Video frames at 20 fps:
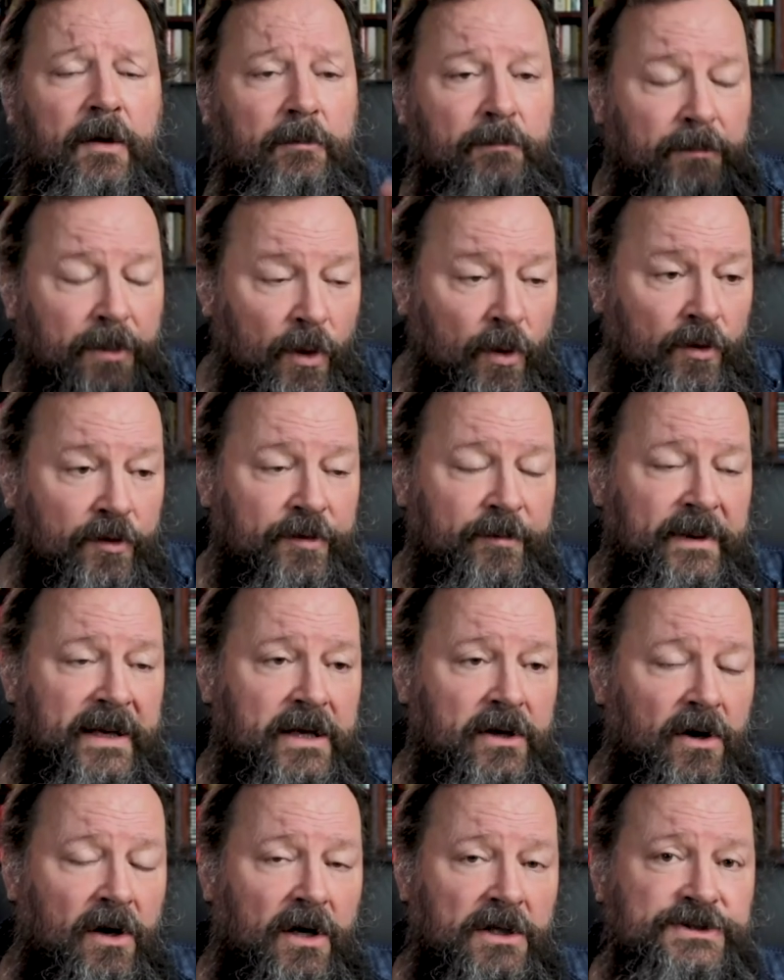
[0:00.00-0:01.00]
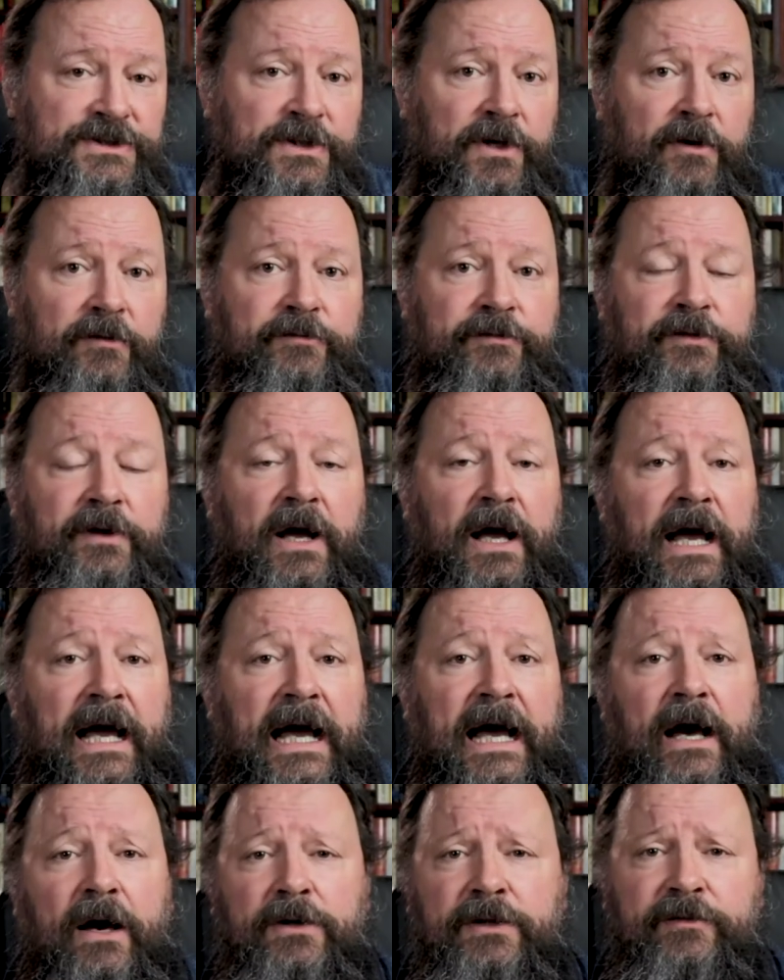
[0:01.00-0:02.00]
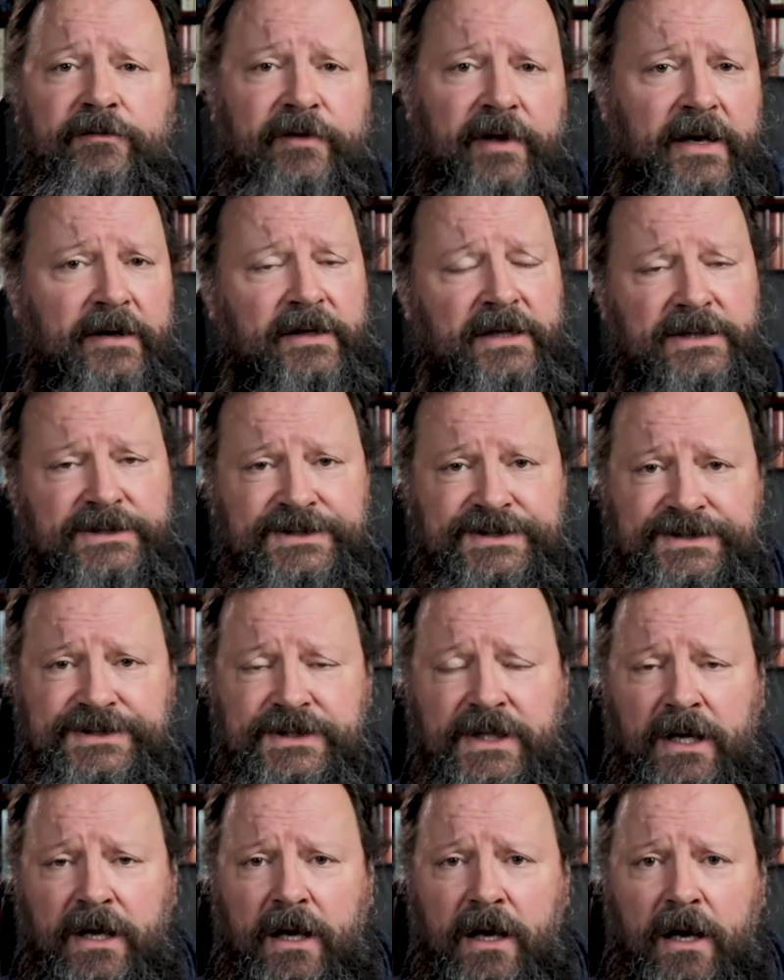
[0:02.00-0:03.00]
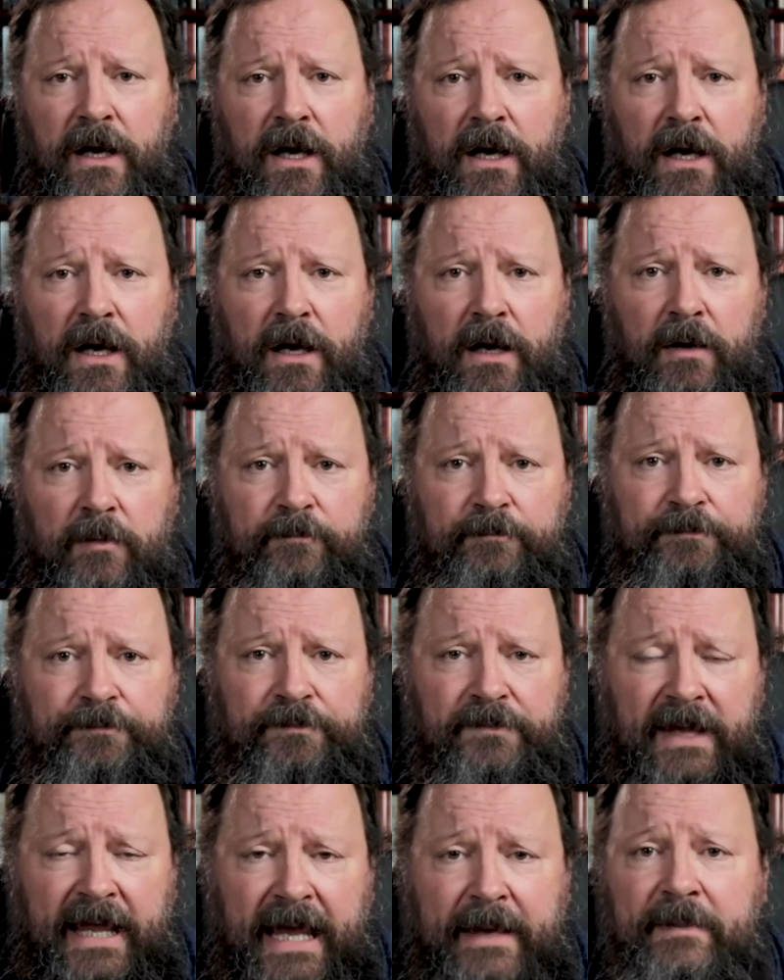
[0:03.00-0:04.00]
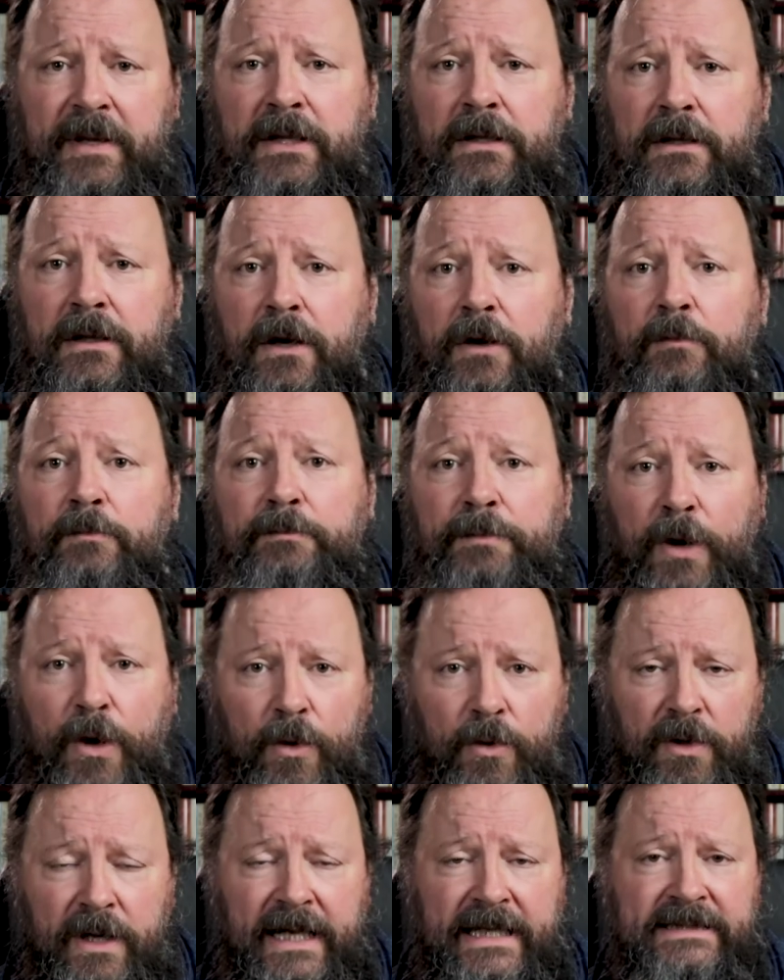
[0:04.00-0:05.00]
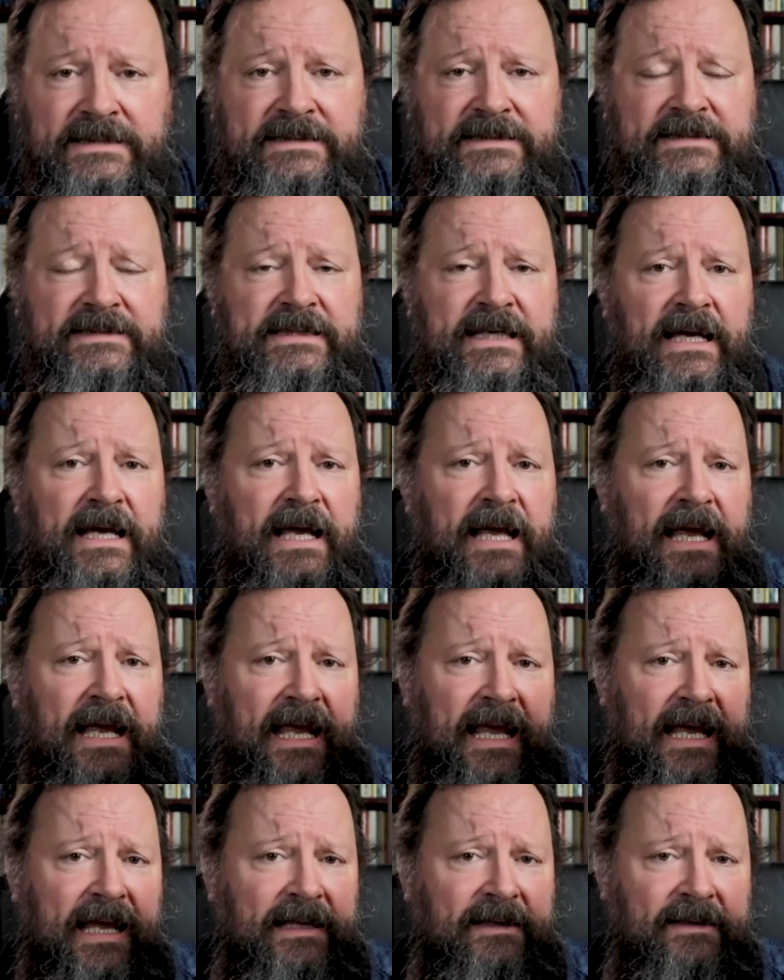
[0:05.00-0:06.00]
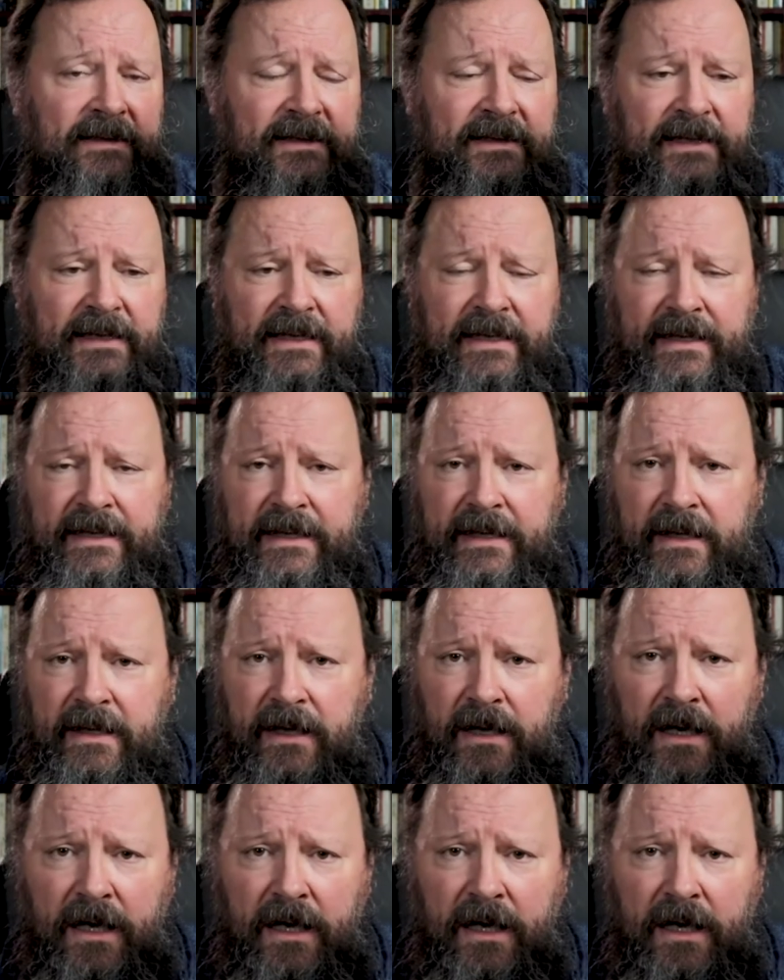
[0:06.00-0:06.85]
both because of how the various chemical components and the